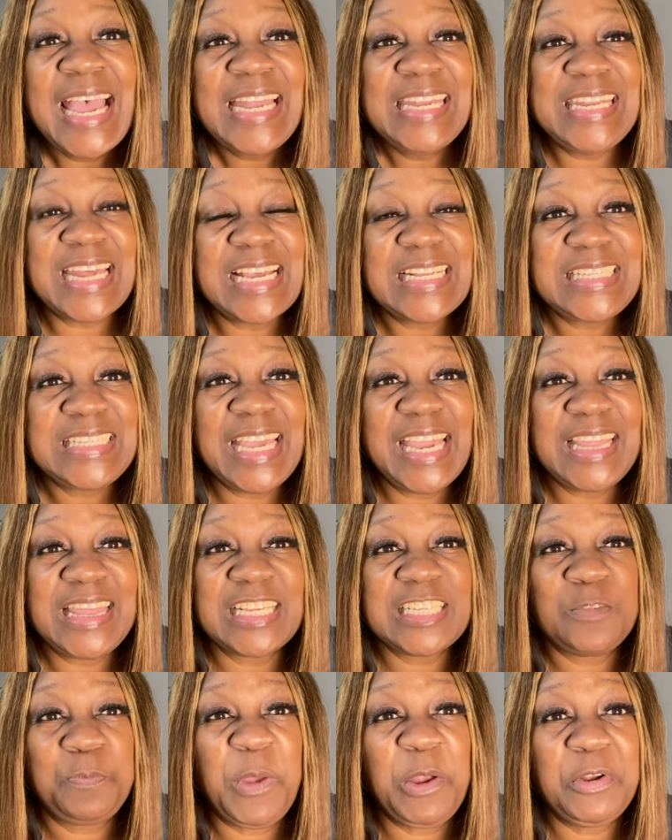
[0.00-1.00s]
Thus saith the
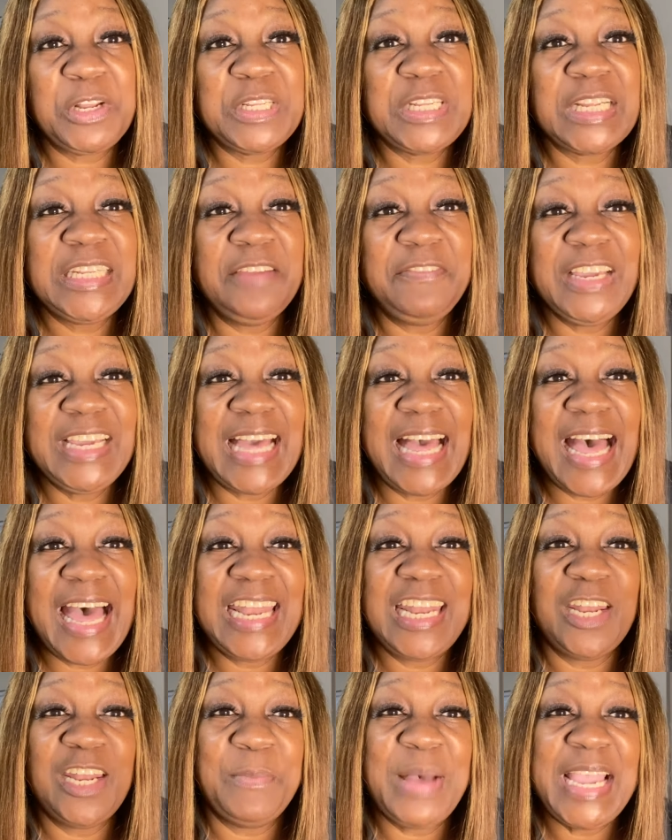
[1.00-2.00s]
Spirit of the living God,
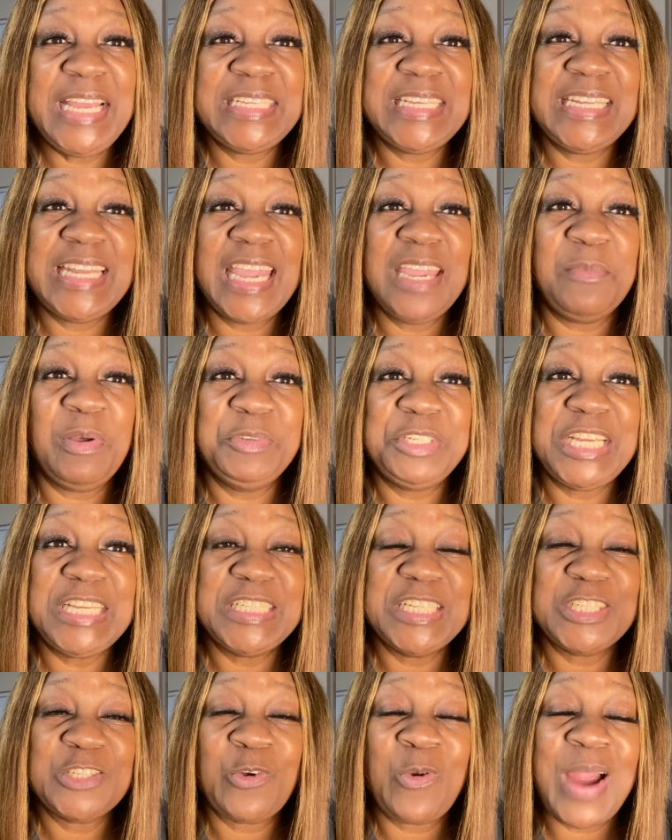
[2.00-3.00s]
in the mighty name of
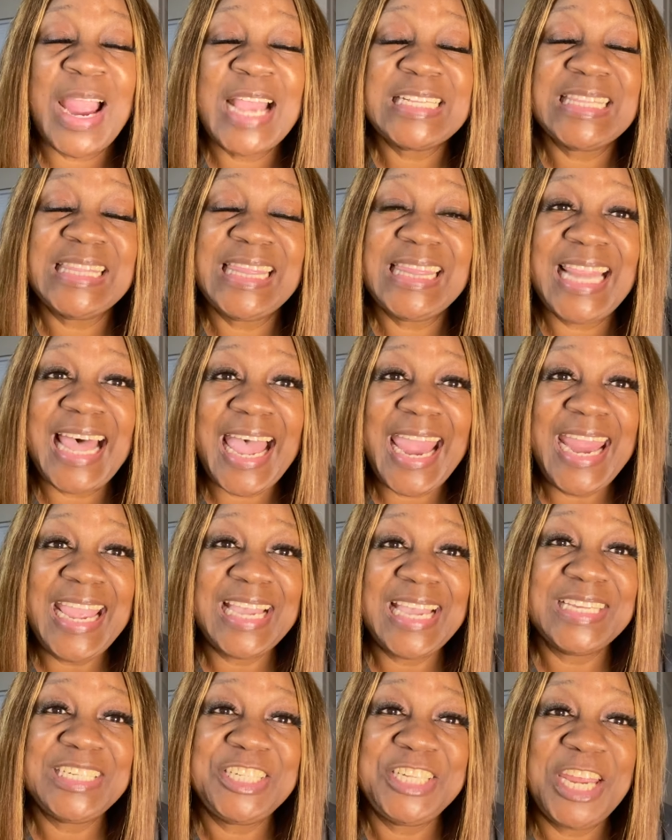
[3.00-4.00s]
Jesus Christ.
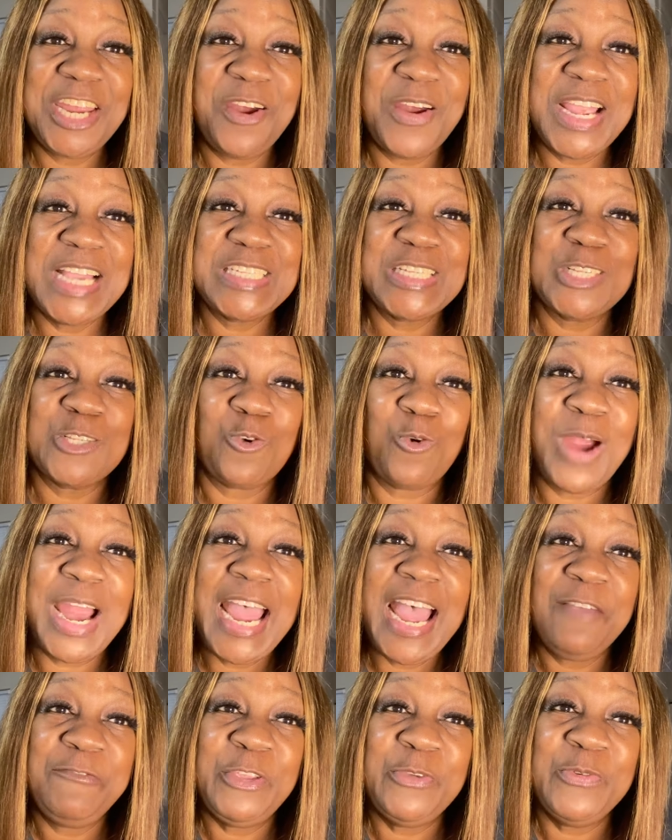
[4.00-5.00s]
Like, share, and
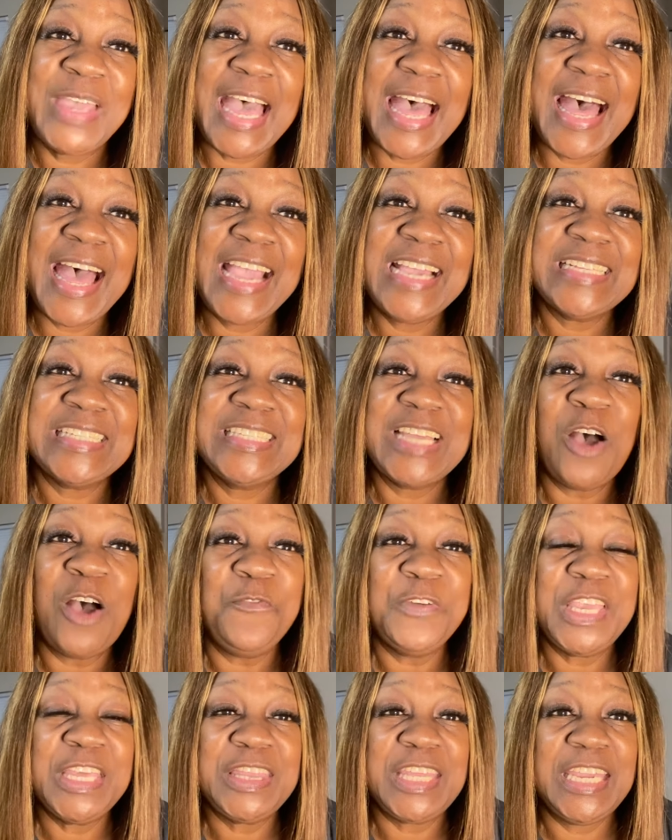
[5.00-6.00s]
subscribe, you guys. Don't
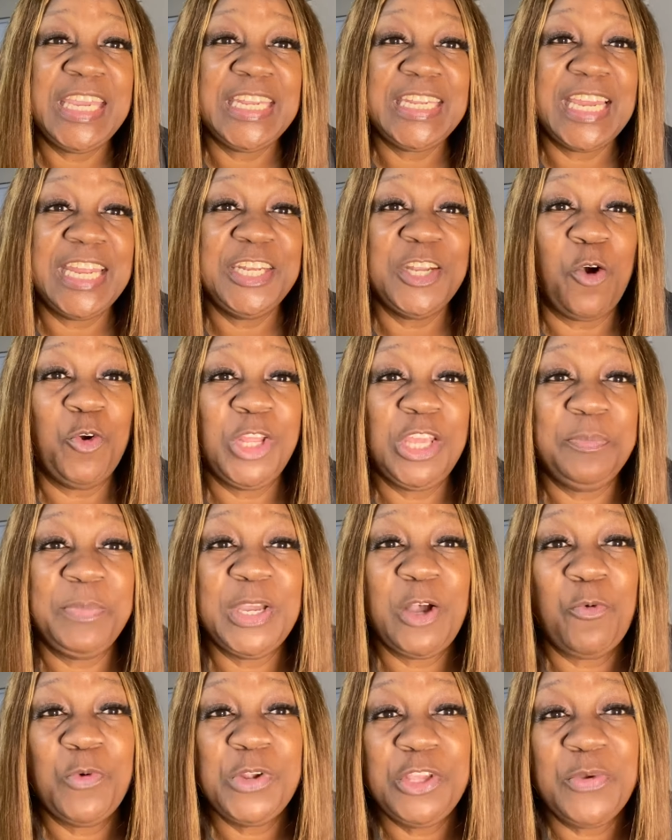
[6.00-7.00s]
forget to hit that noti
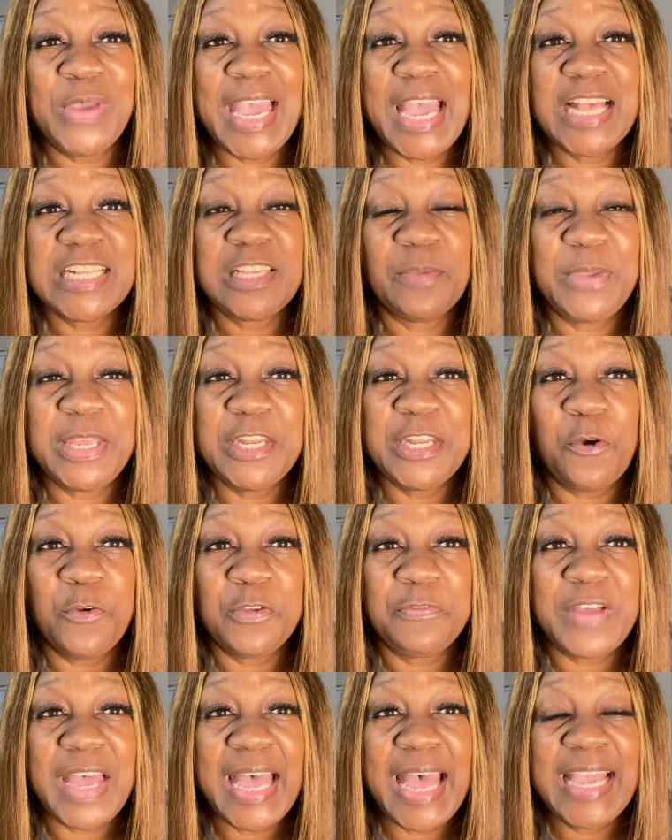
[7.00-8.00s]
bell where you guys can be
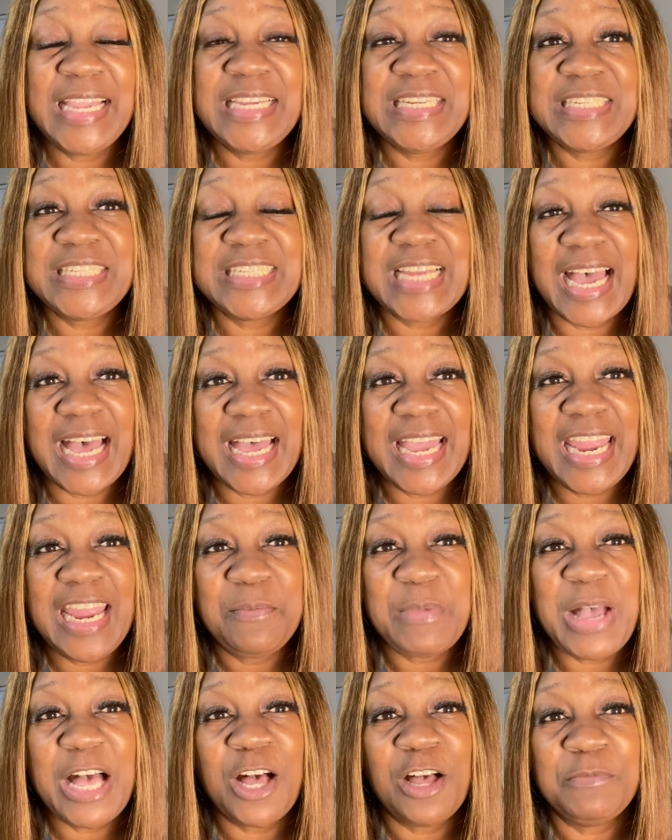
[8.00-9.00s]
notified each
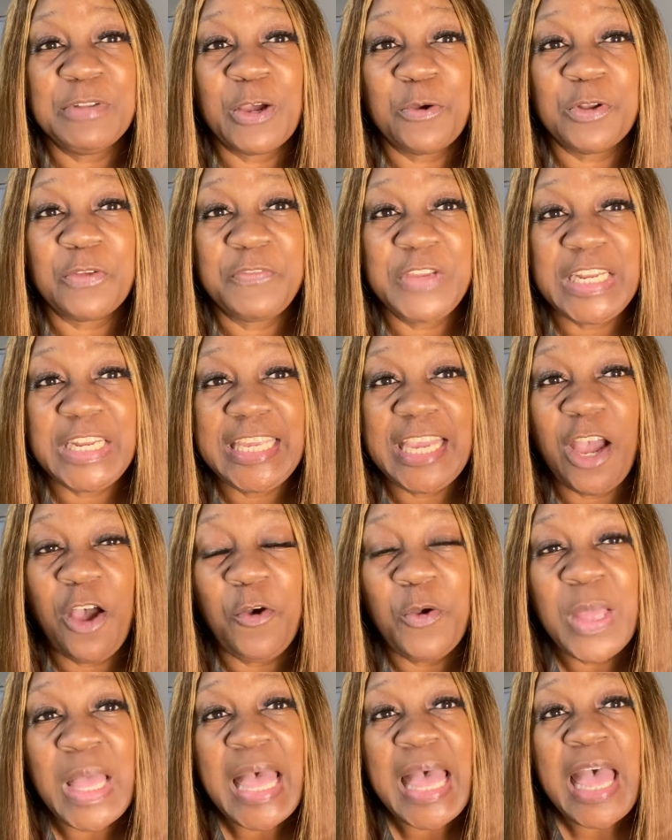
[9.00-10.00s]
time I upload a
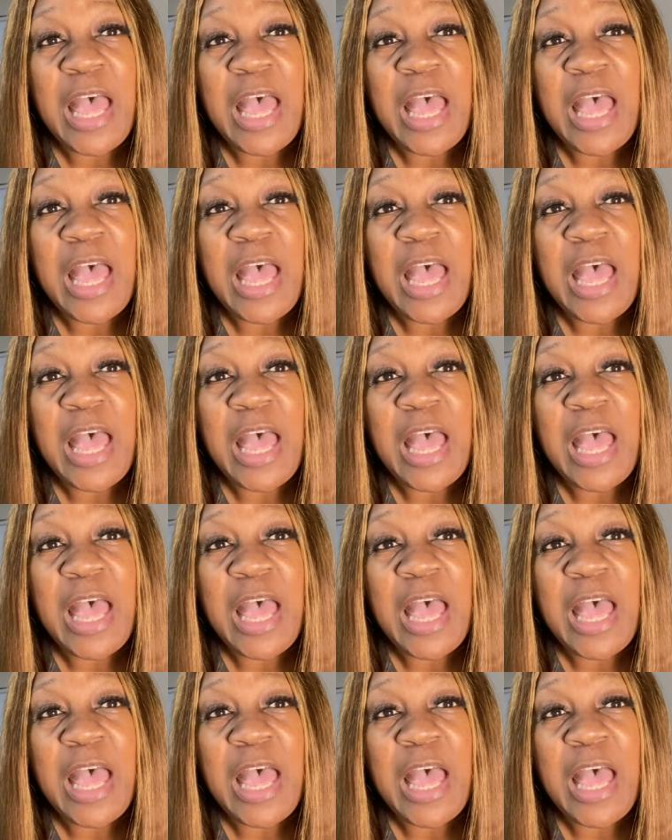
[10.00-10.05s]
video.